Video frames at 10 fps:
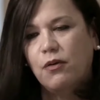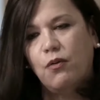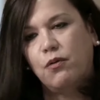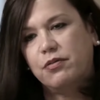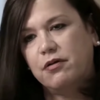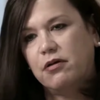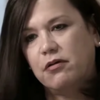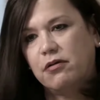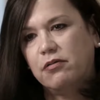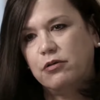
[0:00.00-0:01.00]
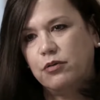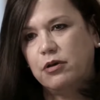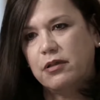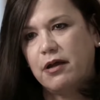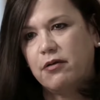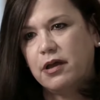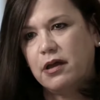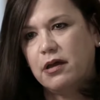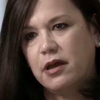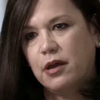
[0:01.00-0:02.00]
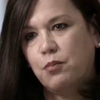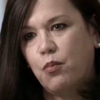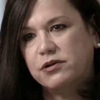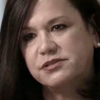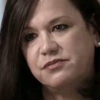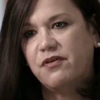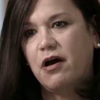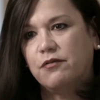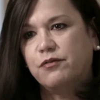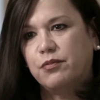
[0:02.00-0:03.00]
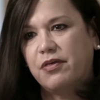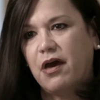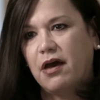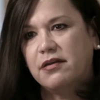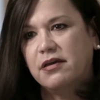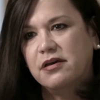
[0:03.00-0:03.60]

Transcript: or their gluteal area, and what's involved with that.